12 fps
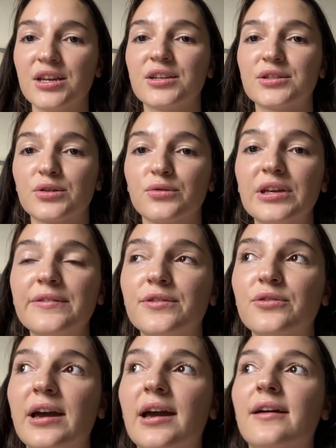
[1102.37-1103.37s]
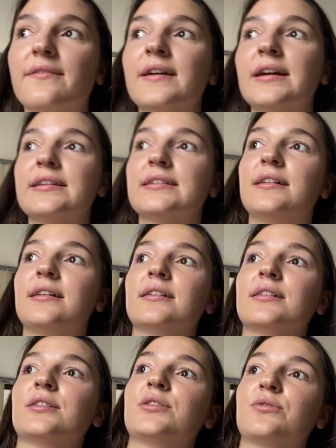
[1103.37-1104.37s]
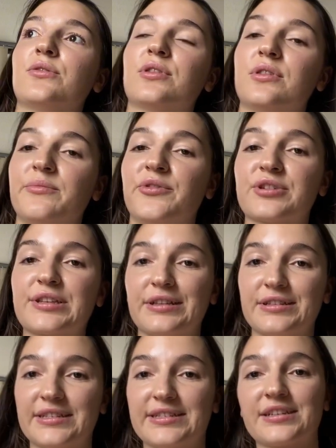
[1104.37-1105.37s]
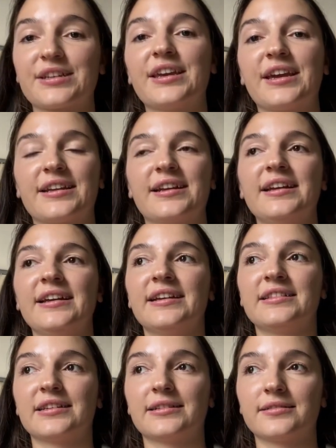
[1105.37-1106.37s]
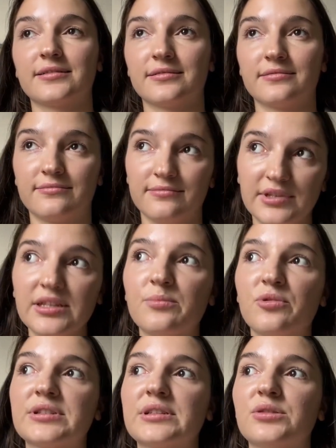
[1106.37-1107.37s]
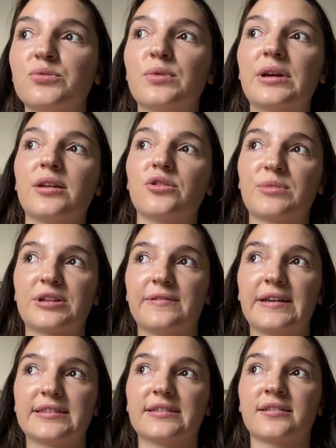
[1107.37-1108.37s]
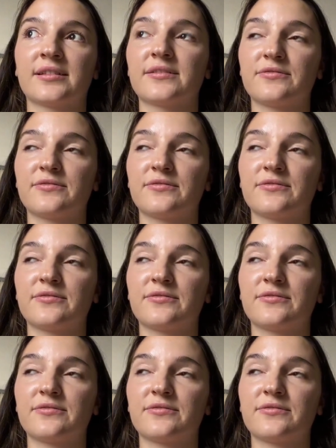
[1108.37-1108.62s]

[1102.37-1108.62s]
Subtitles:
So if you have your personal this arcana like in a positive way, you manifesting it.